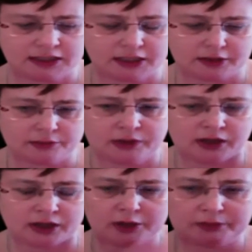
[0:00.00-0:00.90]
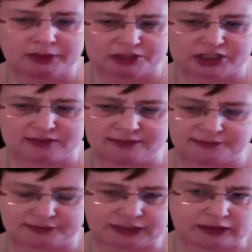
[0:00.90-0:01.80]
You know, I open up the Genesis
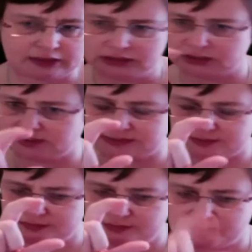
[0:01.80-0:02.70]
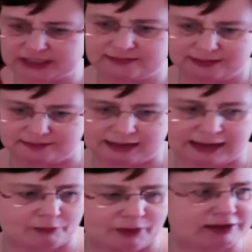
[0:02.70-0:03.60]
file and it just says Genesis.
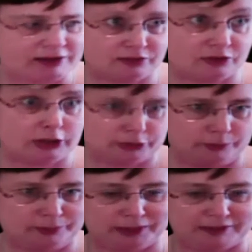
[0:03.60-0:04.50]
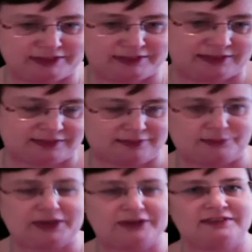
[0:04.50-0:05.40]
Where is the loop? Where is this?
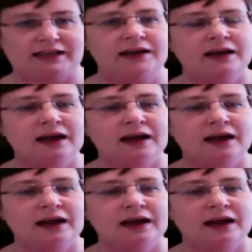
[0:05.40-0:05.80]
Where is that?